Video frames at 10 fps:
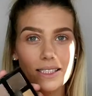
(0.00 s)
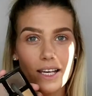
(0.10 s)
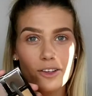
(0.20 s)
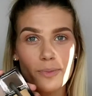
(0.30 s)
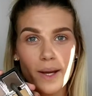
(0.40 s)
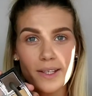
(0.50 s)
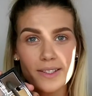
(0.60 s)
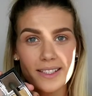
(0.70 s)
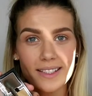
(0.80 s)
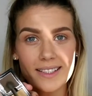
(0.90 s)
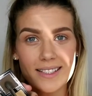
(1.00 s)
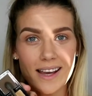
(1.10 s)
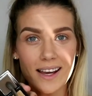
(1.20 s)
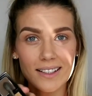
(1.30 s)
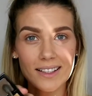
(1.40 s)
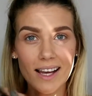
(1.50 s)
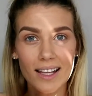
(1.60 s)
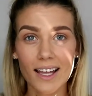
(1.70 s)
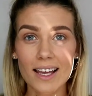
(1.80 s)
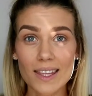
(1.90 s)
off by using the darker
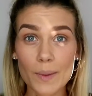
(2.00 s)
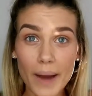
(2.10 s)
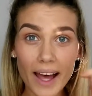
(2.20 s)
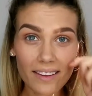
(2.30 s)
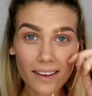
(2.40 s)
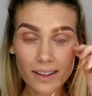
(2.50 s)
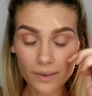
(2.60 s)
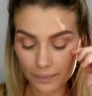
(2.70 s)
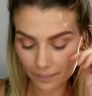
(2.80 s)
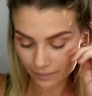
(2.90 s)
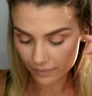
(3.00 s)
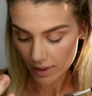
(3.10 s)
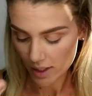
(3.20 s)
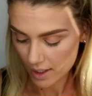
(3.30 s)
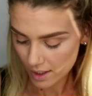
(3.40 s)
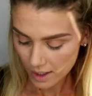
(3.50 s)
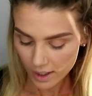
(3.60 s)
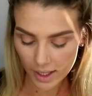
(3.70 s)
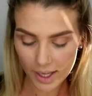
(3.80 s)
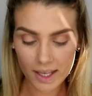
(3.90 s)
colour in the palette.
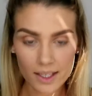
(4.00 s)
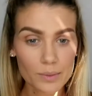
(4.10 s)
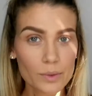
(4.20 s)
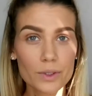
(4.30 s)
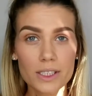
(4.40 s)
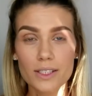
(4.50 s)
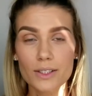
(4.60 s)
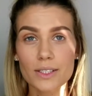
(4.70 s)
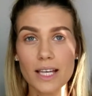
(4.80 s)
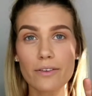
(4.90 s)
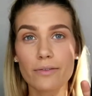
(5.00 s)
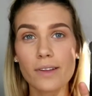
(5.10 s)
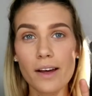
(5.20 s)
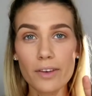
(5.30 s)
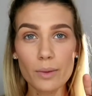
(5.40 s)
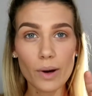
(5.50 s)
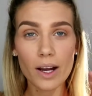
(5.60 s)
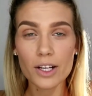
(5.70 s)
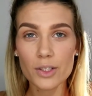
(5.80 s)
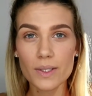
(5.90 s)
And we'll just use our fluffy
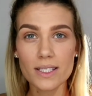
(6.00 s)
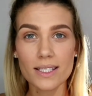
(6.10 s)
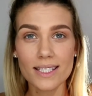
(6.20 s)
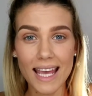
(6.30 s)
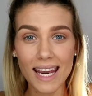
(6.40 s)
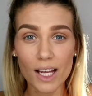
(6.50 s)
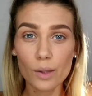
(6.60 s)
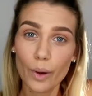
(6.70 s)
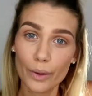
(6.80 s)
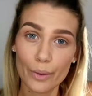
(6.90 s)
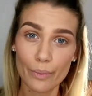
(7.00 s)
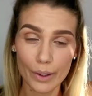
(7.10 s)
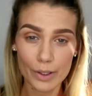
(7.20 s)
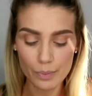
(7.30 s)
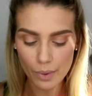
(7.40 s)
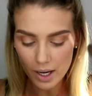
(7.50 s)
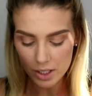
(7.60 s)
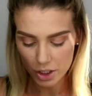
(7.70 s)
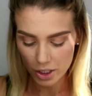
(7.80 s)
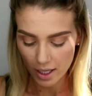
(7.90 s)
brush, which is a 10R Napoleon Purtis
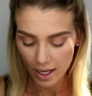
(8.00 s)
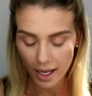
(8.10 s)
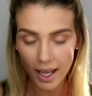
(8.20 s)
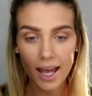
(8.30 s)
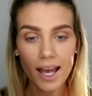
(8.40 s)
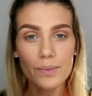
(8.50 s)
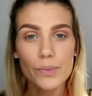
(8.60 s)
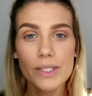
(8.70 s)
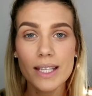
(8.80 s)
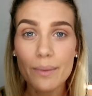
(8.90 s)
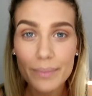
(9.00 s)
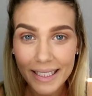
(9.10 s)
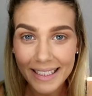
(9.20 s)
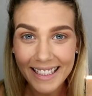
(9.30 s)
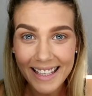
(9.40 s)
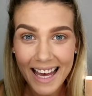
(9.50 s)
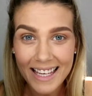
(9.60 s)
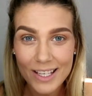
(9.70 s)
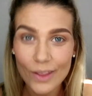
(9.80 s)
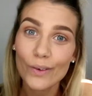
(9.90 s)
brush, and we'll start blending
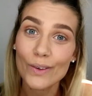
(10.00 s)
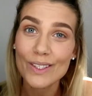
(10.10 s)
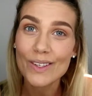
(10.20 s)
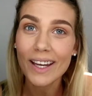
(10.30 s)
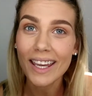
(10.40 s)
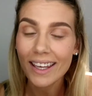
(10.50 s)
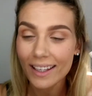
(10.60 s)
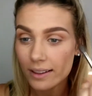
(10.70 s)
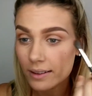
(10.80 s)
that through the socket.